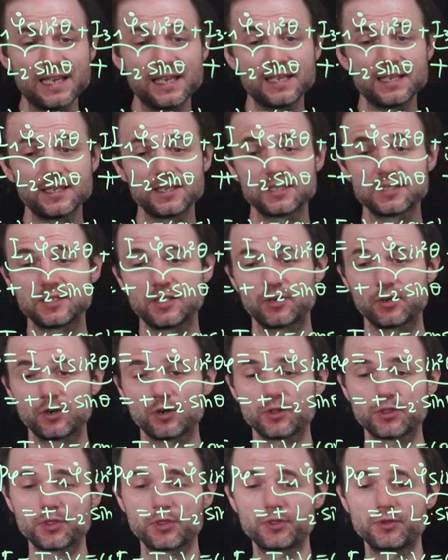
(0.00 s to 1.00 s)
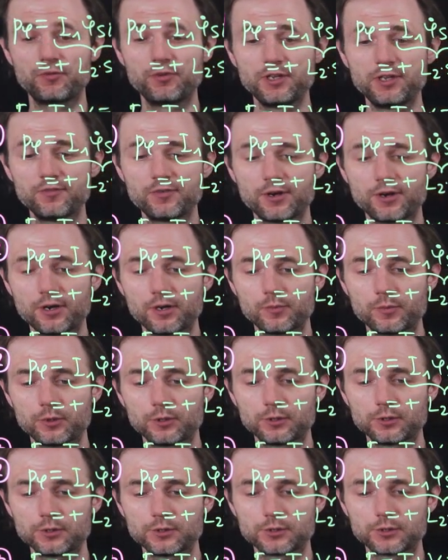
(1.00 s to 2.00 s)
is there are 3
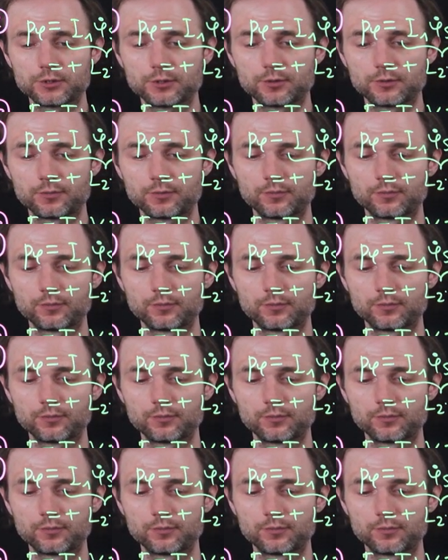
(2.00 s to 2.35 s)
variables